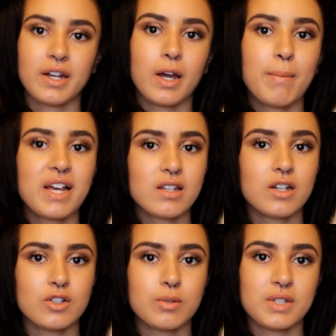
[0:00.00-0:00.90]
I
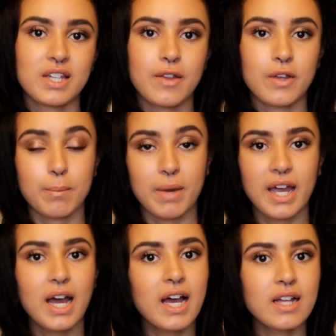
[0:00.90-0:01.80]
massage them together in my
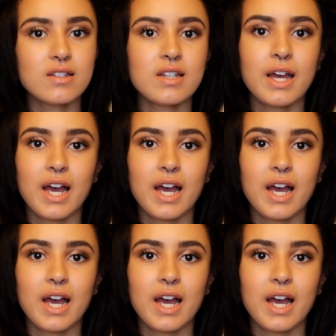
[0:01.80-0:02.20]
hands